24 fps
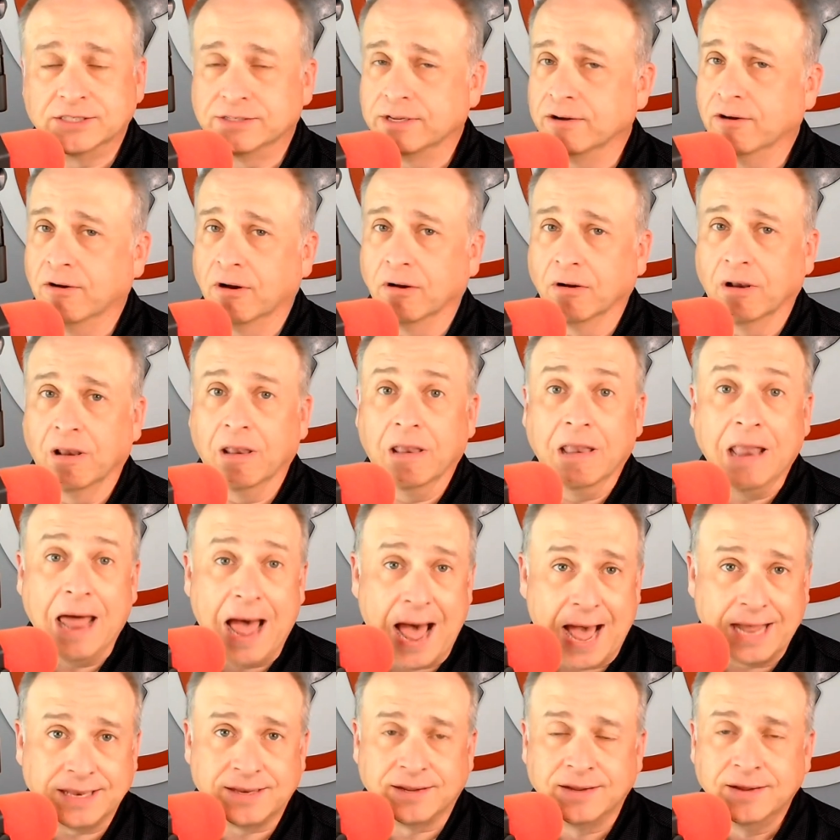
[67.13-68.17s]
There are a
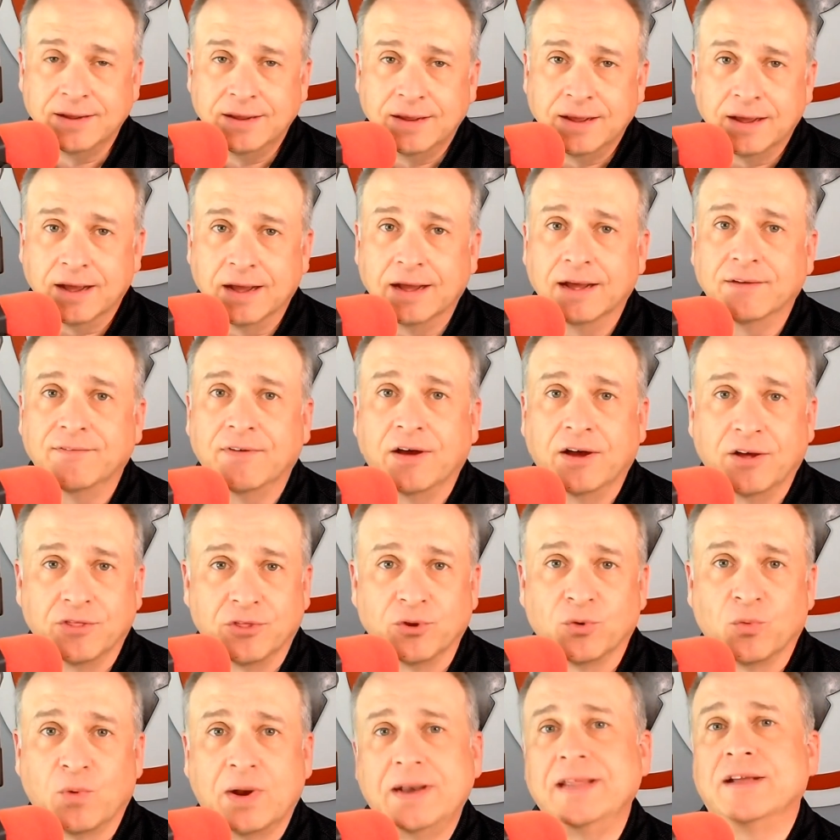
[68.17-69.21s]
lot of
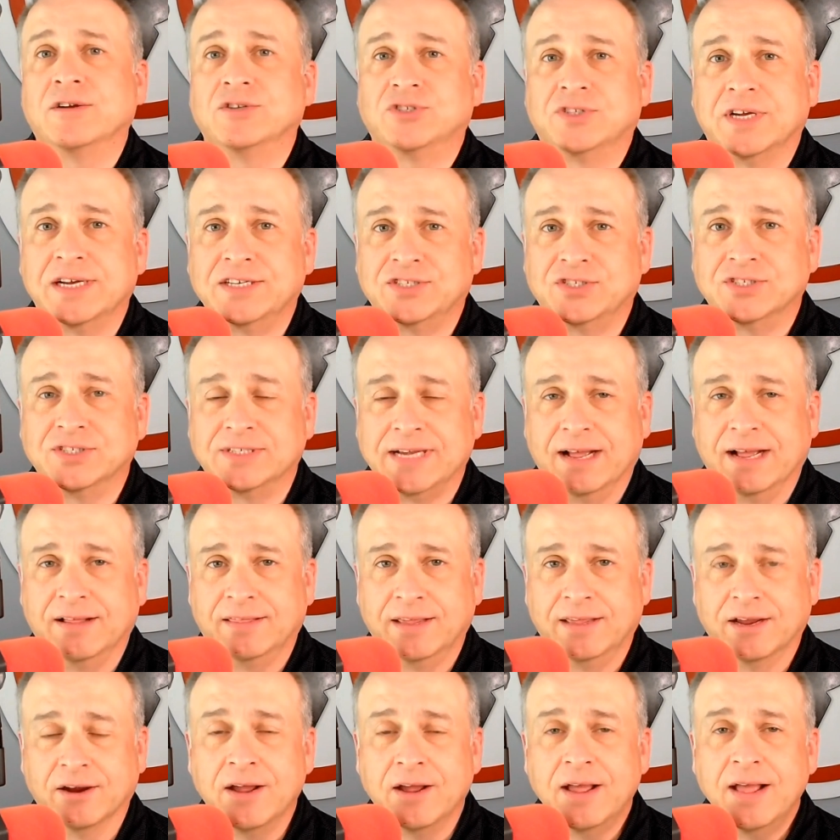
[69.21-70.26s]
other radio stations out
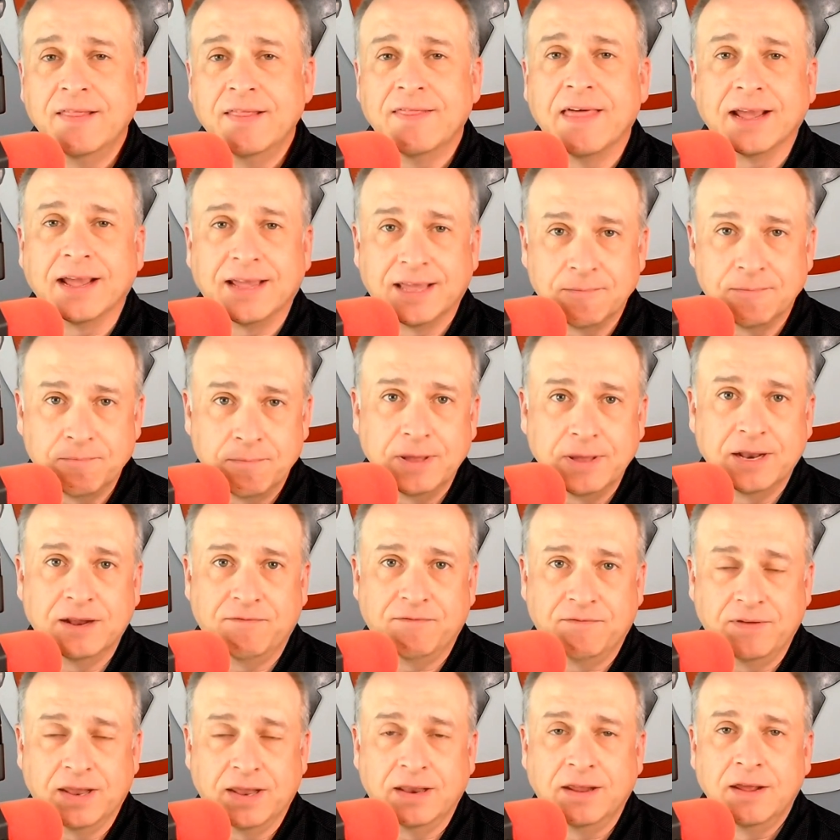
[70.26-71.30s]
there that can
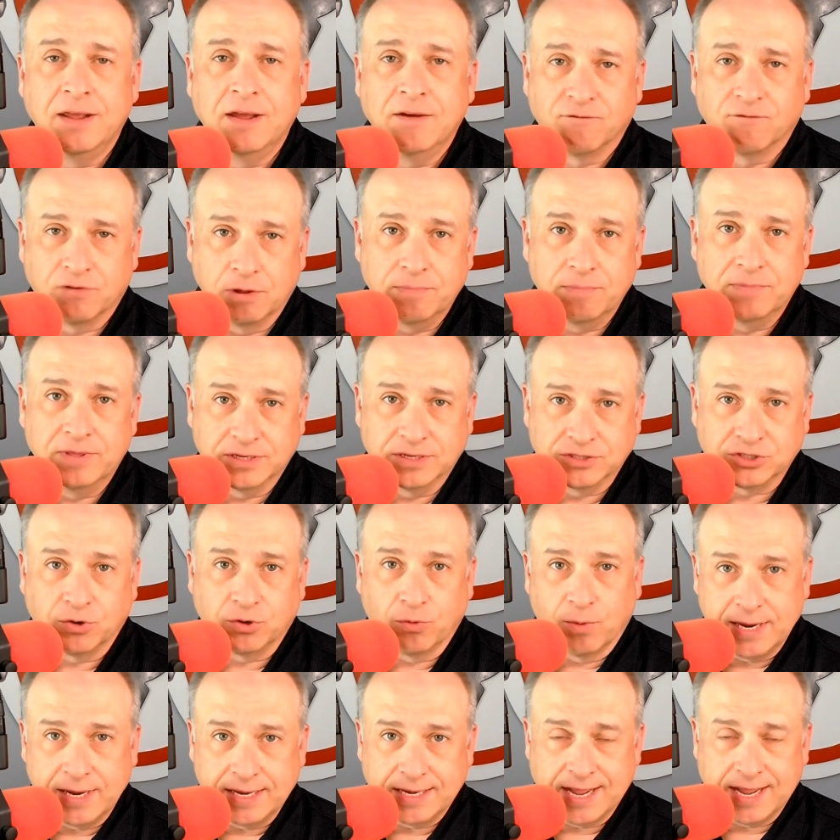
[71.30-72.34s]
benefit from this
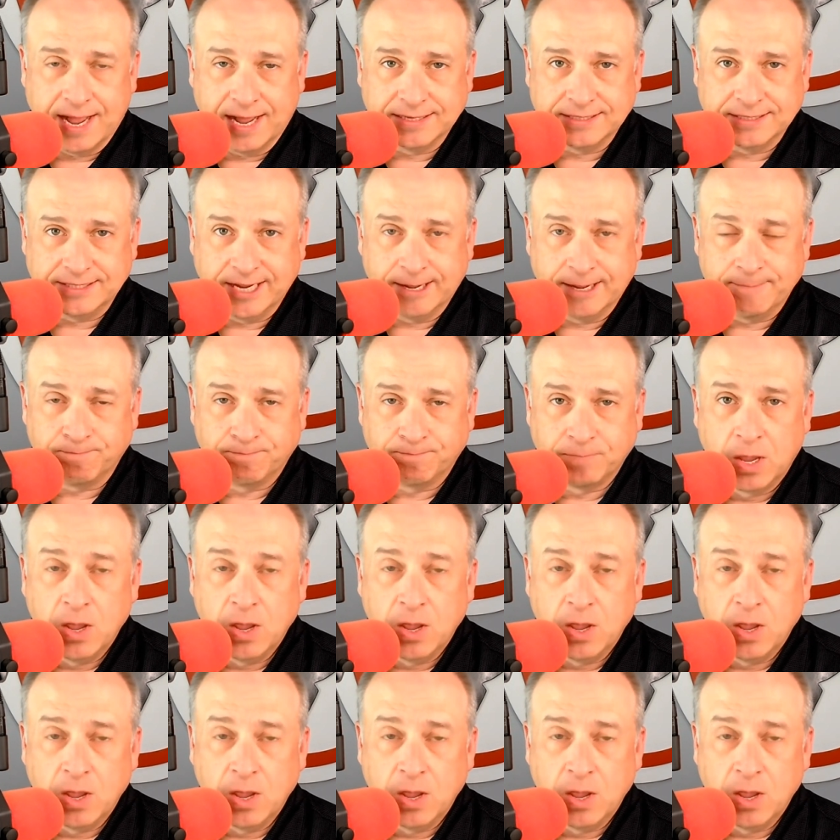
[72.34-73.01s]
great content.